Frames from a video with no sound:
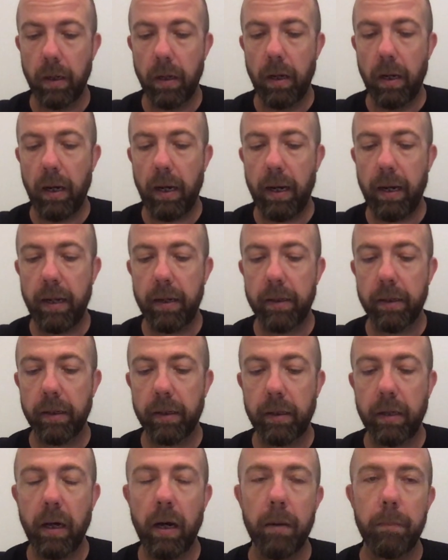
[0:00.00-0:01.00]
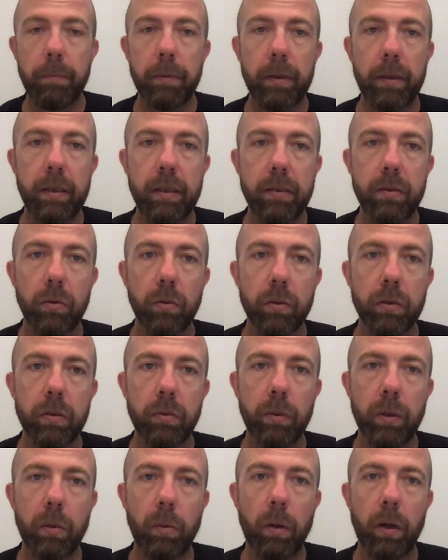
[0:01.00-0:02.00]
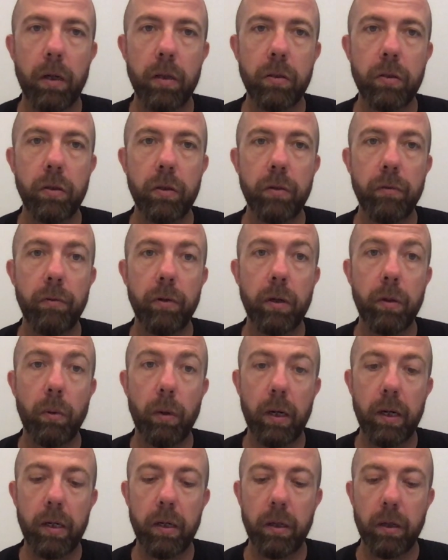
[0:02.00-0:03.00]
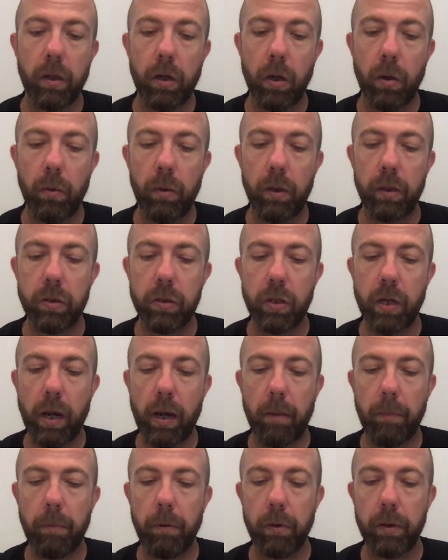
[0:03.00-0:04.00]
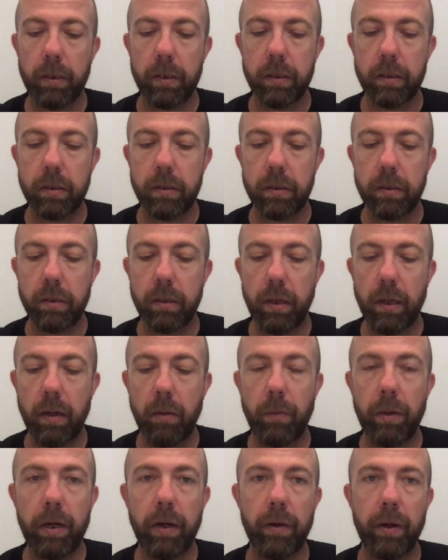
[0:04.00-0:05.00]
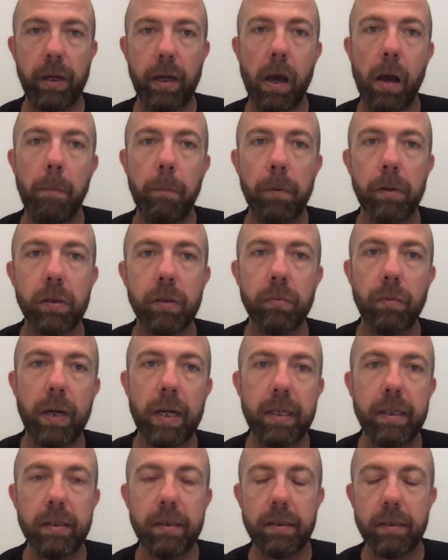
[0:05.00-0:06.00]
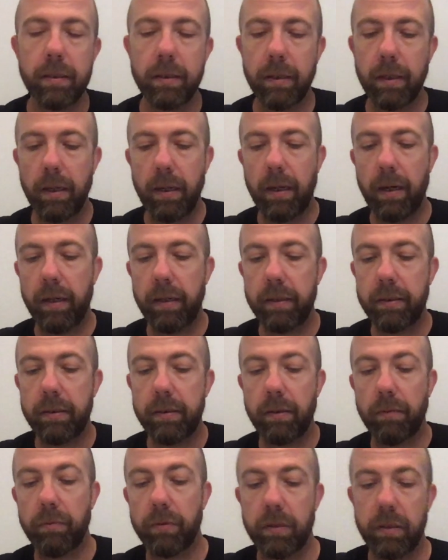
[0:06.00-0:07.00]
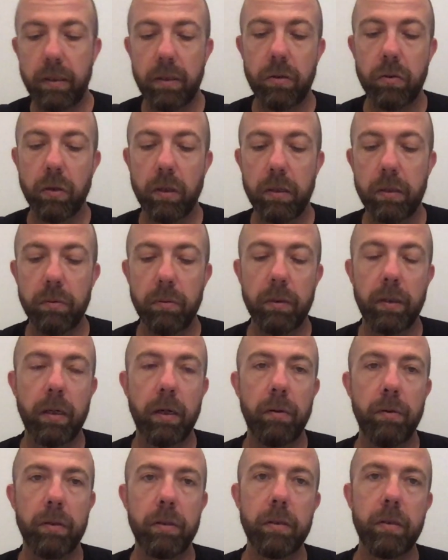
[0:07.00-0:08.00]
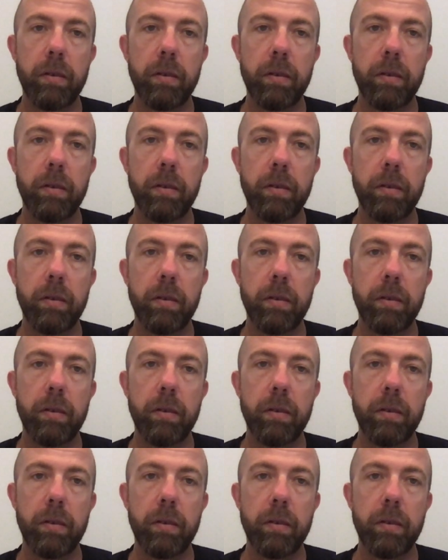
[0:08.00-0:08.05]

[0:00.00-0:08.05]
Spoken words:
And a cup is also required should you require Coke at checkpoints. We are a cupless race, and this is obviously trying to encourage